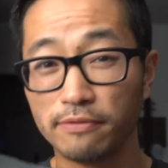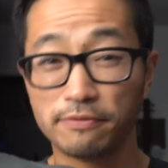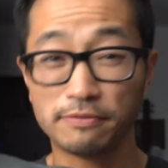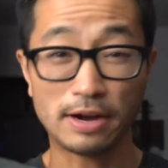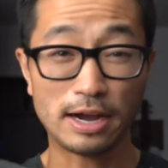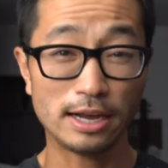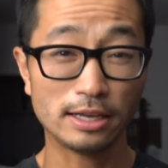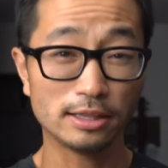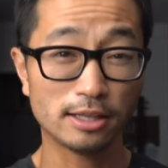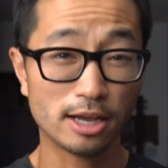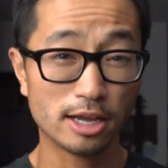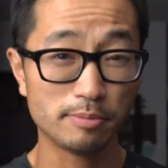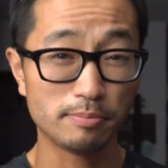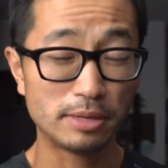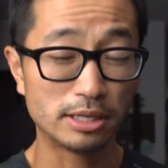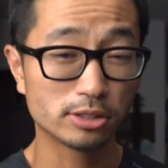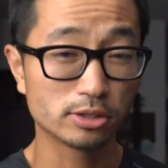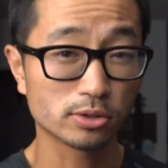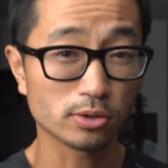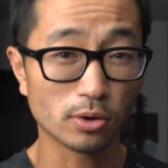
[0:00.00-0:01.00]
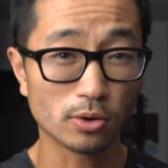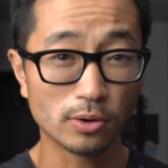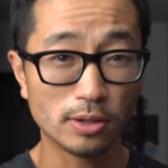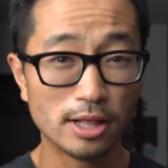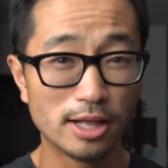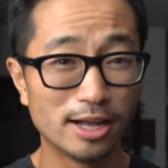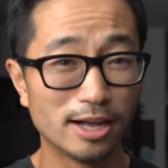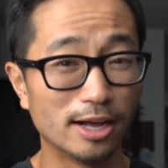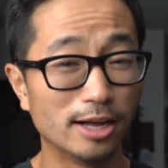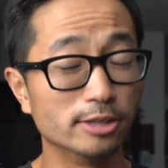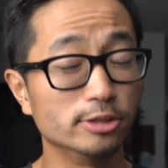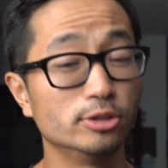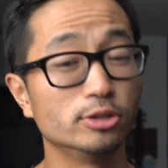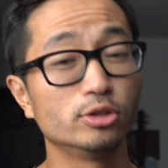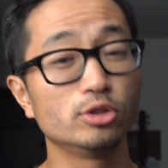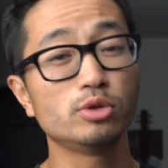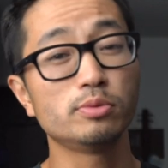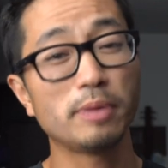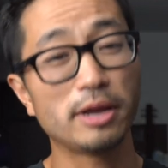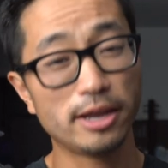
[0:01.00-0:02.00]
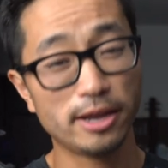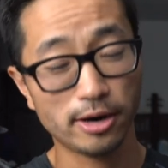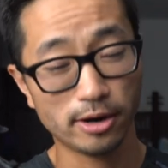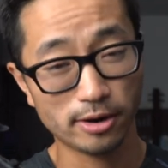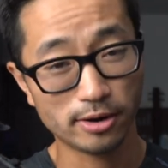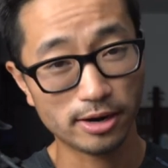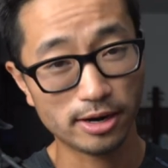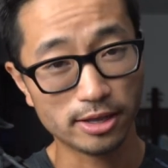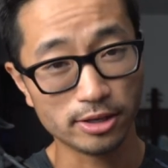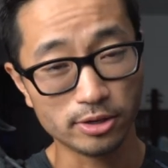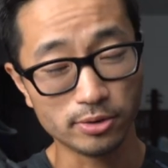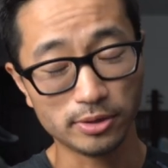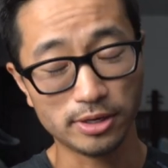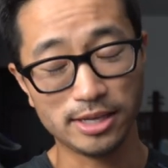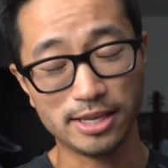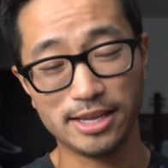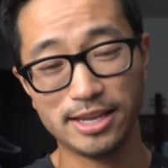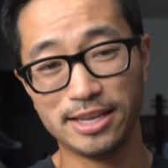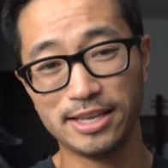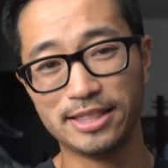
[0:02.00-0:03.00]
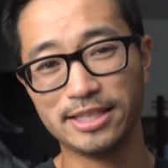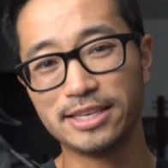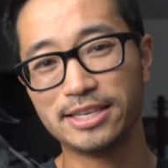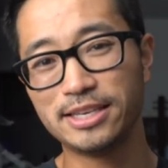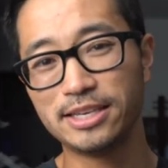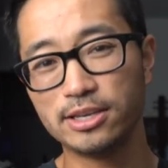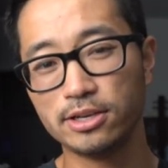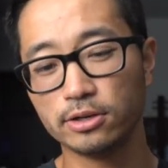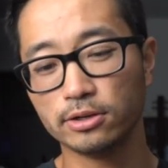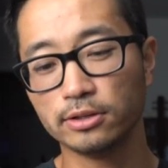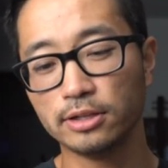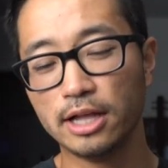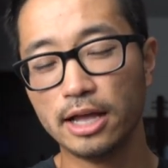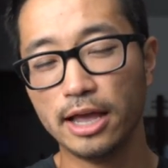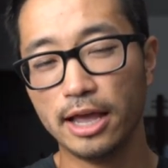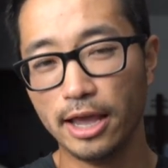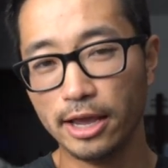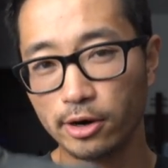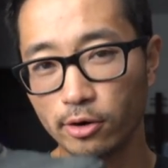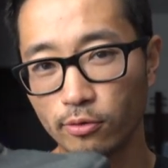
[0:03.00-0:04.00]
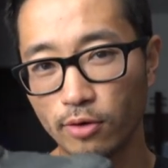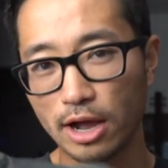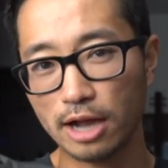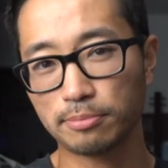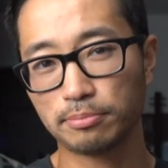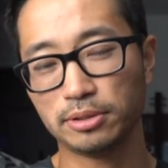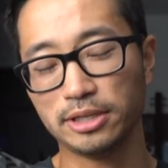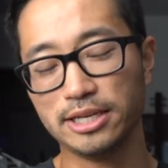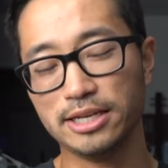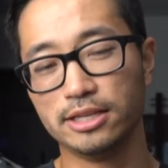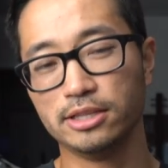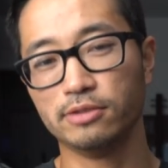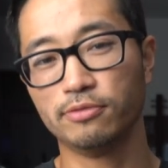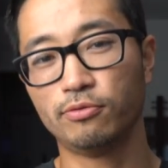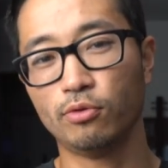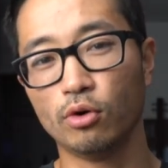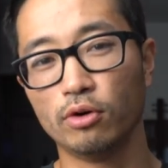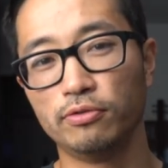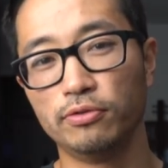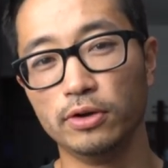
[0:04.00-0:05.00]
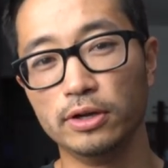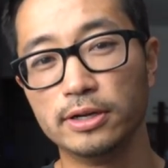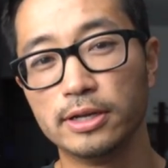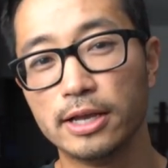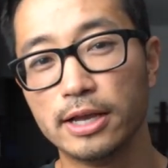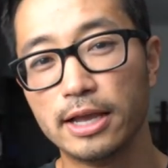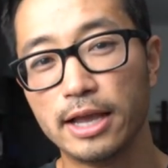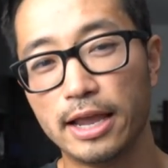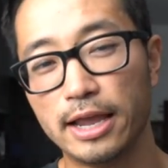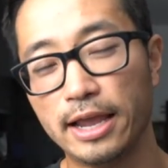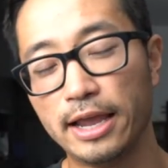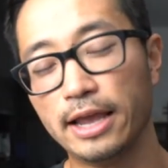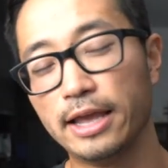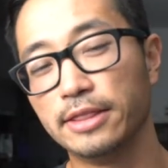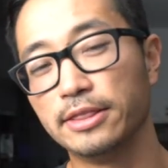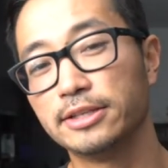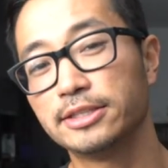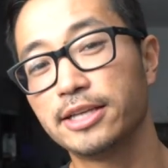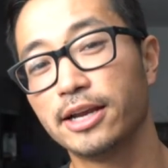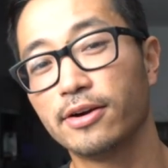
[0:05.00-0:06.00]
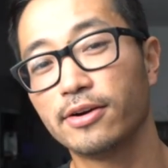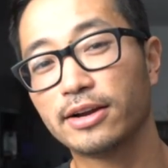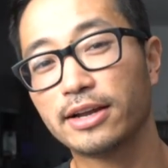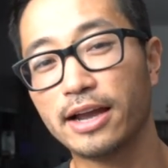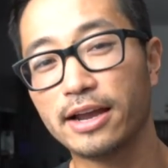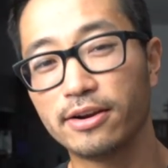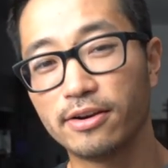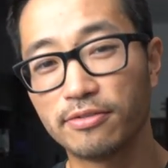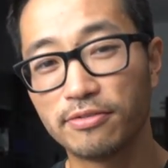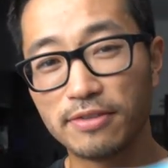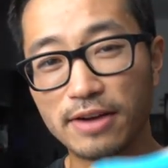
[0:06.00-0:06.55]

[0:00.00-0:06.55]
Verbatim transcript: a Phylon midsole, a Zoom Air unit in the heel, and a rock plate in the forefoot. And the Terra Kiger